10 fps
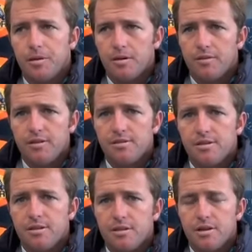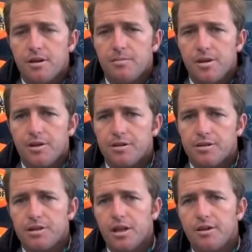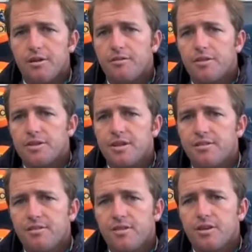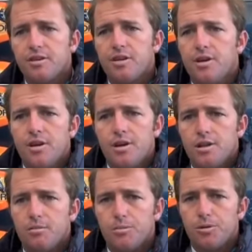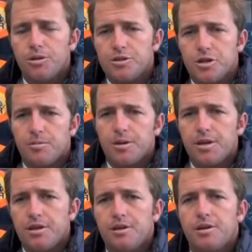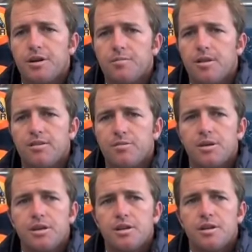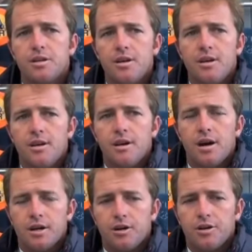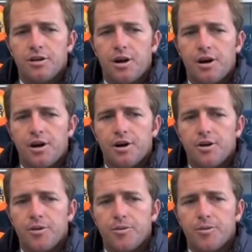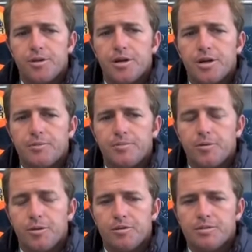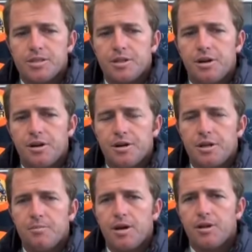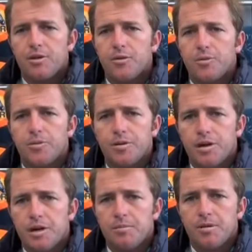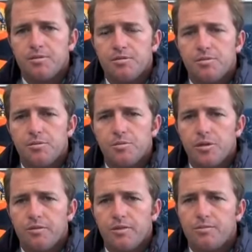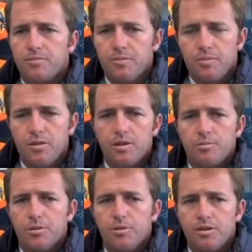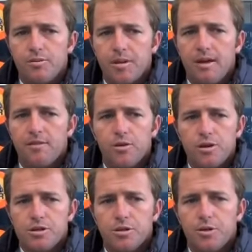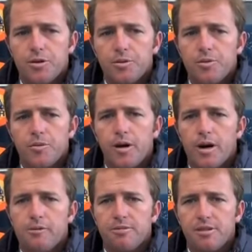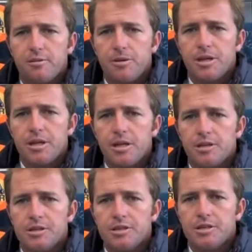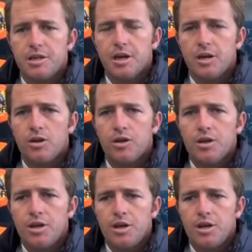obviously here to London for the test event, Lamula, Germany last weekend, and I called Nara, or sent Nara an email, who is one of the employees from Cavalor, and told her where I was going to be in England and